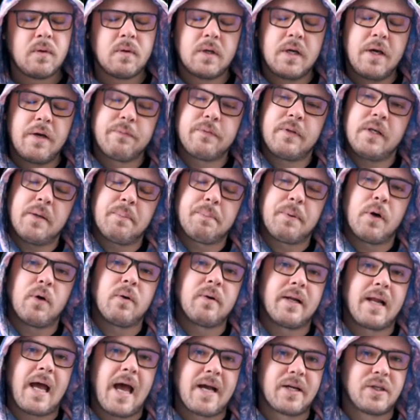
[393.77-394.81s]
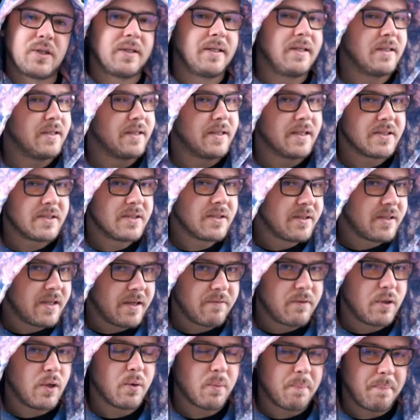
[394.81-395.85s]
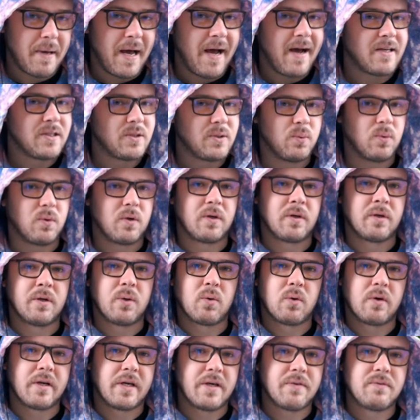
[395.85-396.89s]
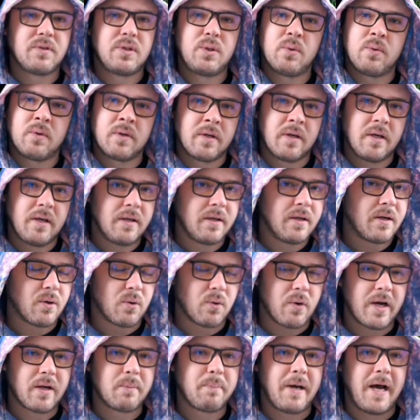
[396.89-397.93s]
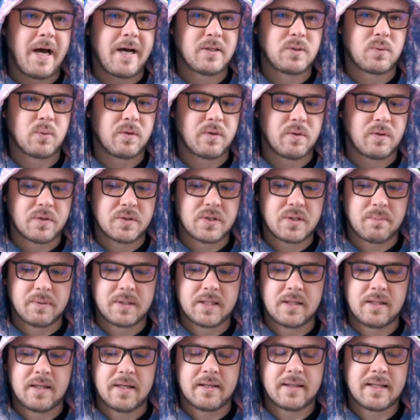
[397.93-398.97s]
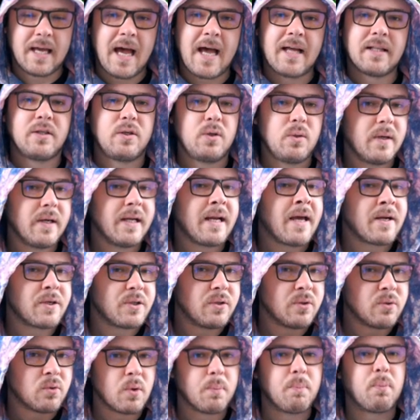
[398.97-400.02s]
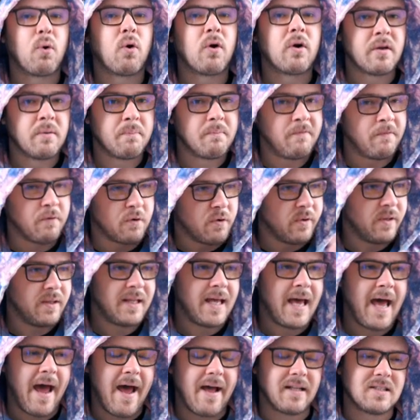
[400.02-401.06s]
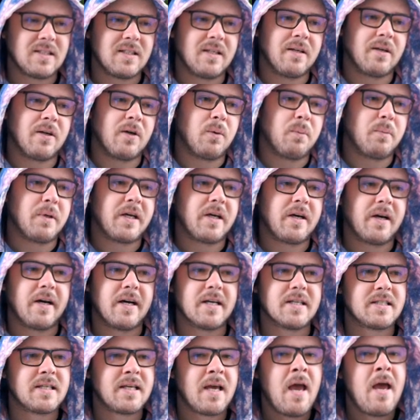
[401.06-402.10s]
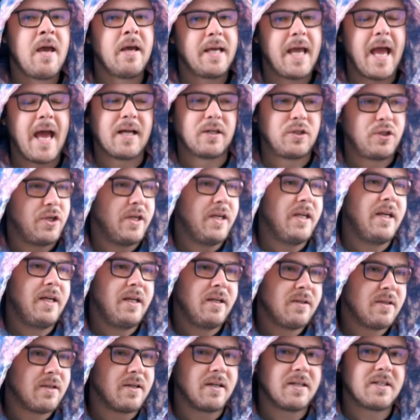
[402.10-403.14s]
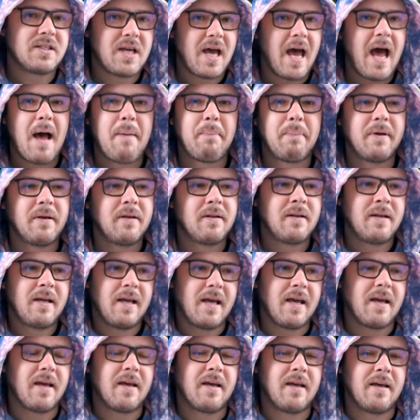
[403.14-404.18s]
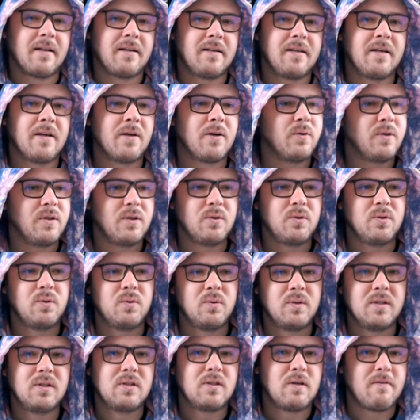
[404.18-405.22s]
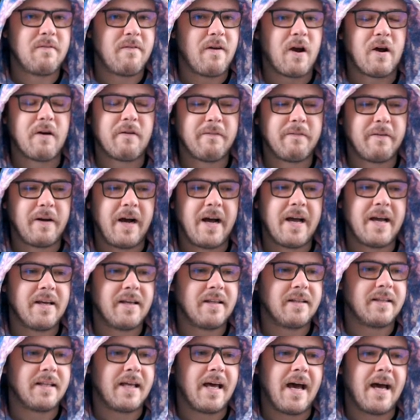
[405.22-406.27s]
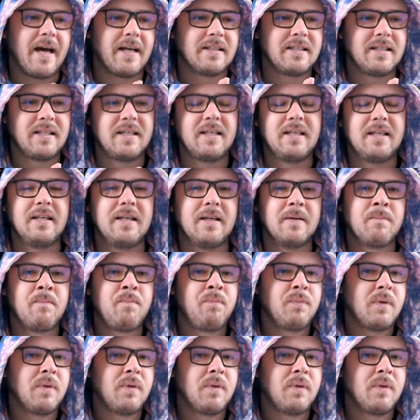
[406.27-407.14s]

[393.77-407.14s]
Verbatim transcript: if the opponent actually doesn't give you a password, or gives you an incorrect password or something like that, you can actually report him for that, you know, because, yeah, cheating does happen, and, you know, you do need to verify that he